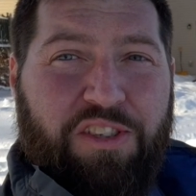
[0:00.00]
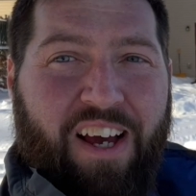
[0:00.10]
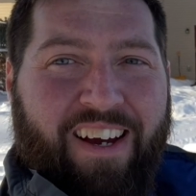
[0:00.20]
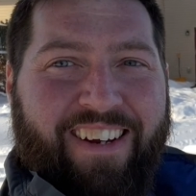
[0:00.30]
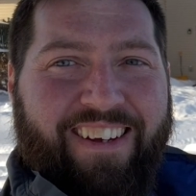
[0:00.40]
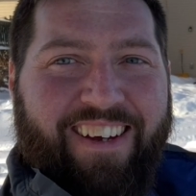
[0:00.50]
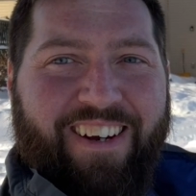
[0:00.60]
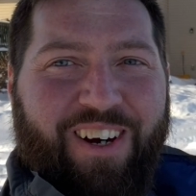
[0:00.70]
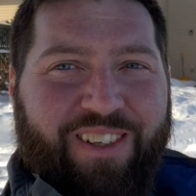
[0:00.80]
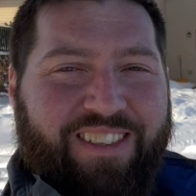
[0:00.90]
sunny
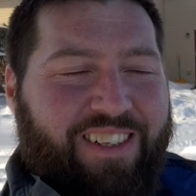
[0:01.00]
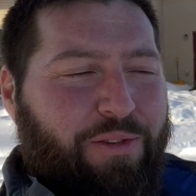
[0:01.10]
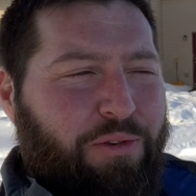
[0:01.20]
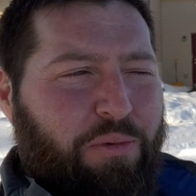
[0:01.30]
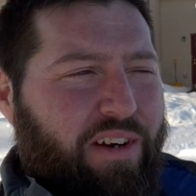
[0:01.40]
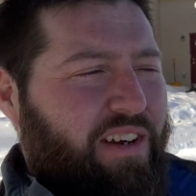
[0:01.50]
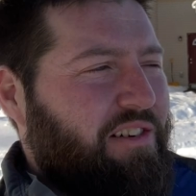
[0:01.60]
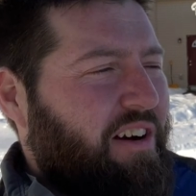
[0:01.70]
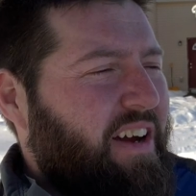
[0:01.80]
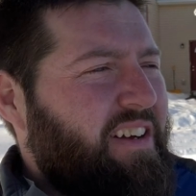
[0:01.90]
and all this stuff was working
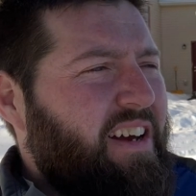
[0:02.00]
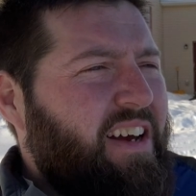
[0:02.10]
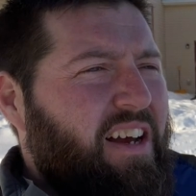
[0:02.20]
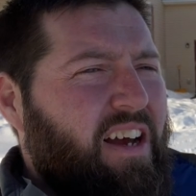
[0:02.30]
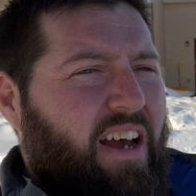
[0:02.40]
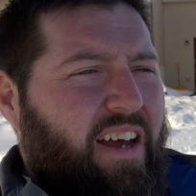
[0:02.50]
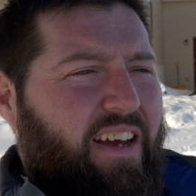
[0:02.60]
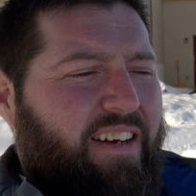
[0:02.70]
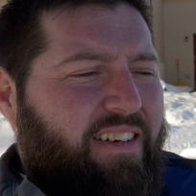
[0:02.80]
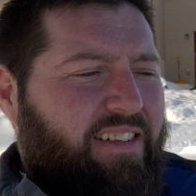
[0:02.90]
great.
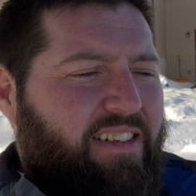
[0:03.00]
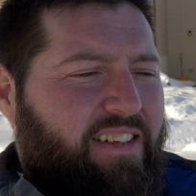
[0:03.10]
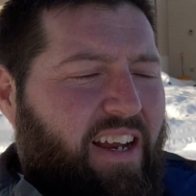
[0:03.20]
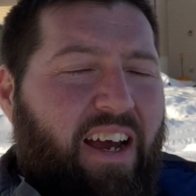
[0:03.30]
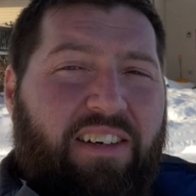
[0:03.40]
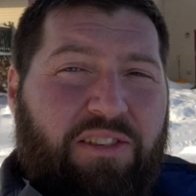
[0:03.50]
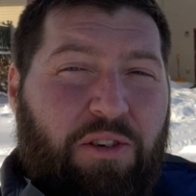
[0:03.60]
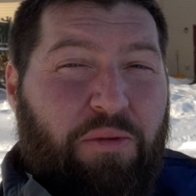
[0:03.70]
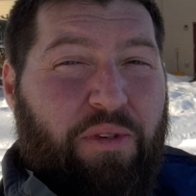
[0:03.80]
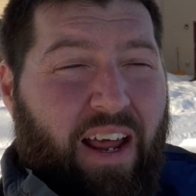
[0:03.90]
And yeah,
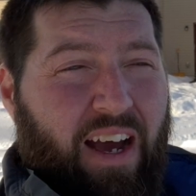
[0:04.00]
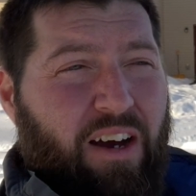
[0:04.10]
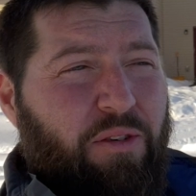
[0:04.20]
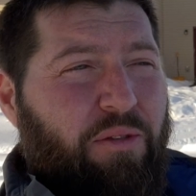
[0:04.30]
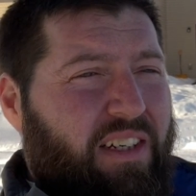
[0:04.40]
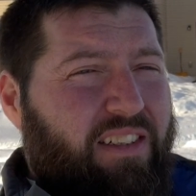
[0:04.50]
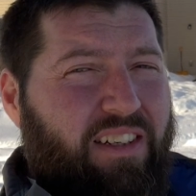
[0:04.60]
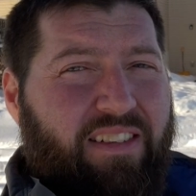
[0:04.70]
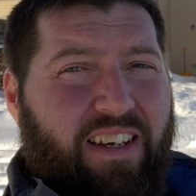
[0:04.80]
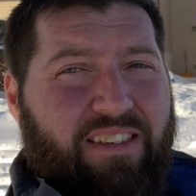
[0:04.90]
so now it
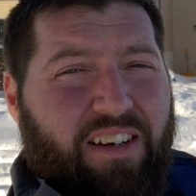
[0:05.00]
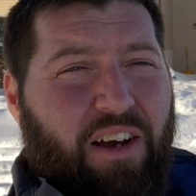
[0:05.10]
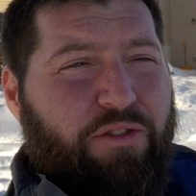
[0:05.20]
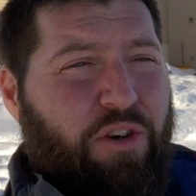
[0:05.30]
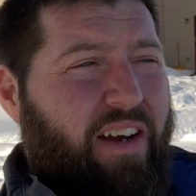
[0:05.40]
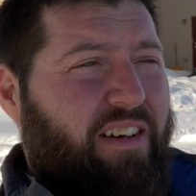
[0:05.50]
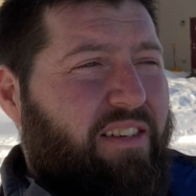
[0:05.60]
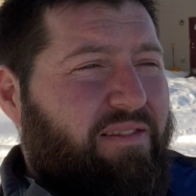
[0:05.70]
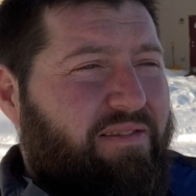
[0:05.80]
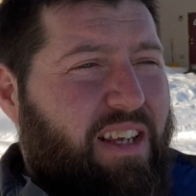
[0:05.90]
does get tough trying
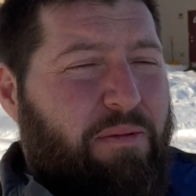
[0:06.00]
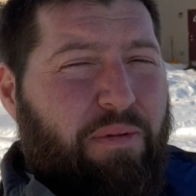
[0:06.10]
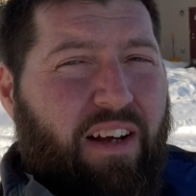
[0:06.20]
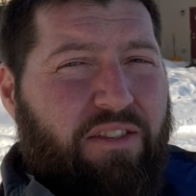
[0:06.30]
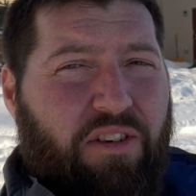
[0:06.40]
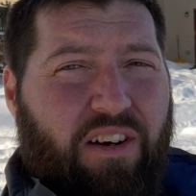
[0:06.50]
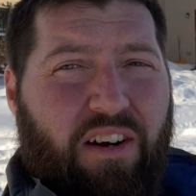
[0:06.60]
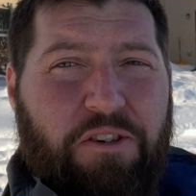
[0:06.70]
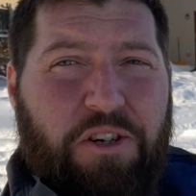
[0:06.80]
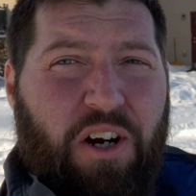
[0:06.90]
to keep electric
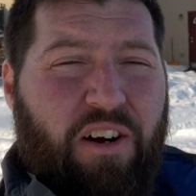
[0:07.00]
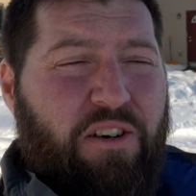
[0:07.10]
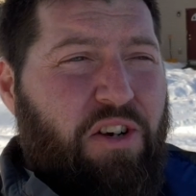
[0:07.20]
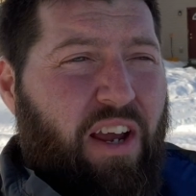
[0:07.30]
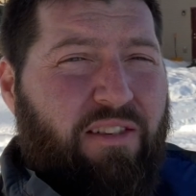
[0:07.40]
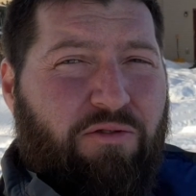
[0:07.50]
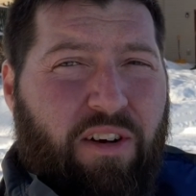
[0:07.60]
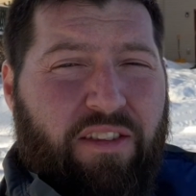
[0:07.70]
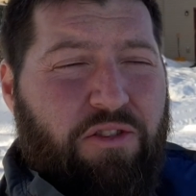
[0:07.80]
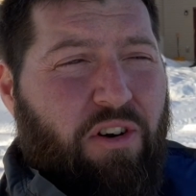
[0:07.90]
cars charged and
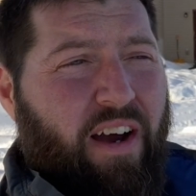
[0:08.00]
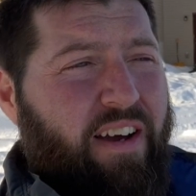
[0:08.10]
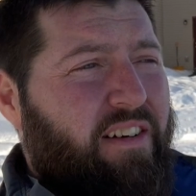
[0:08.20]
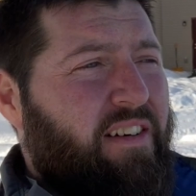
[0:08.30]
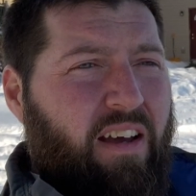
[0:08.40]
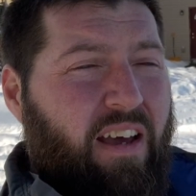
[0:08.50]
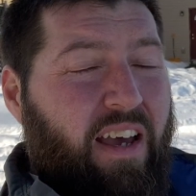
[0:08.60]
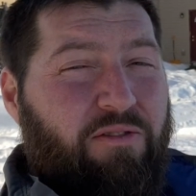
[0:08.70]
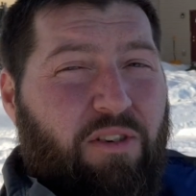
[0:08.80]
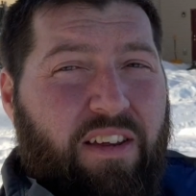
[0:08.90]
running the dryer
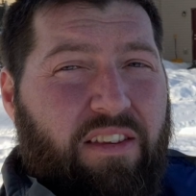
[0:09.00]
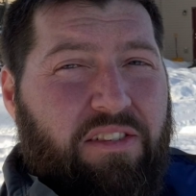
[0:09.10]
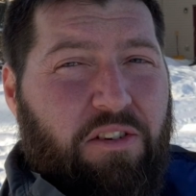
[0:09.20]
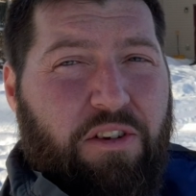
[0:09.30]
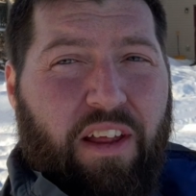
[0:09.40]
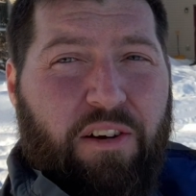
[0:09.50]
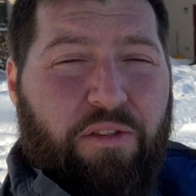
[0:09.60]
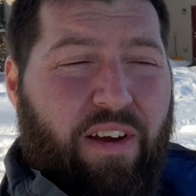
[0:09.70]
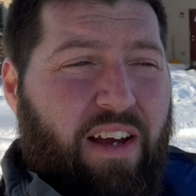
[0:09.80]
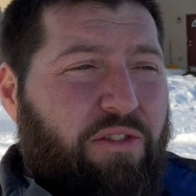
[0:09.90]
and running the circulator
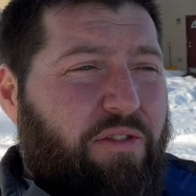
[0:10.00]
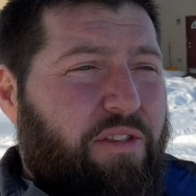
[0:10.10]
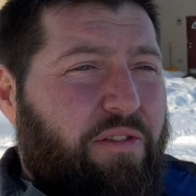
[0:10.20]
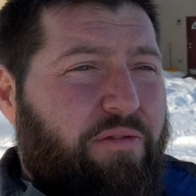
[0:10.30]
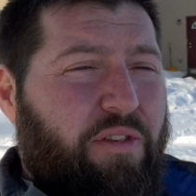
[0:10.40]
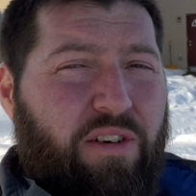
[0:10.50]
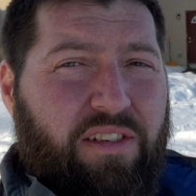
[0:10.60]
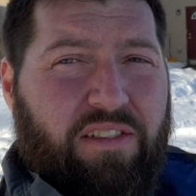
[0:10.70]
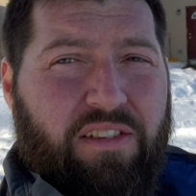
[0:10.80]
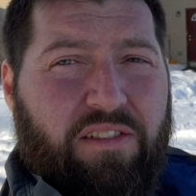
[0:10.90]
fans for the
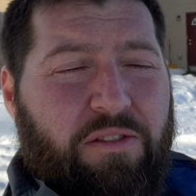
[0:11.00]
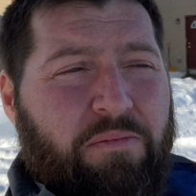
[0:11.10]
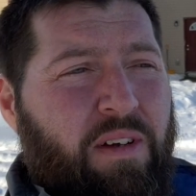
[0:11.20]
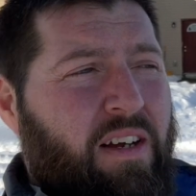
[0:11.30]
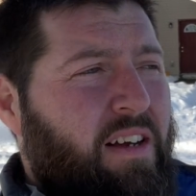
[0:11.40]
furnace system.